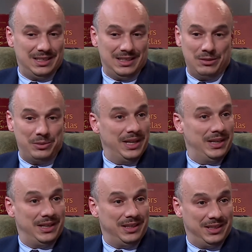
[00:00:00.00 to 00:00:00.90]

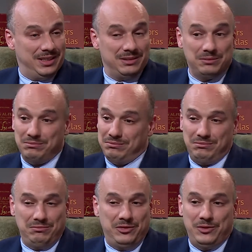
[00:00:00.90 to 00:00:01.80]
reading,
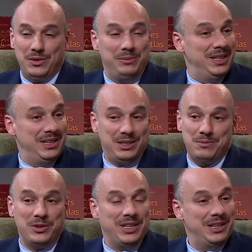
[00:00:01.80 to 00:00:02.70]
for me it's
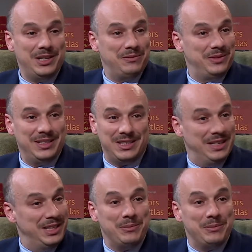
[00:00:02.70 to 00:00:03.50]
more than enough. I did my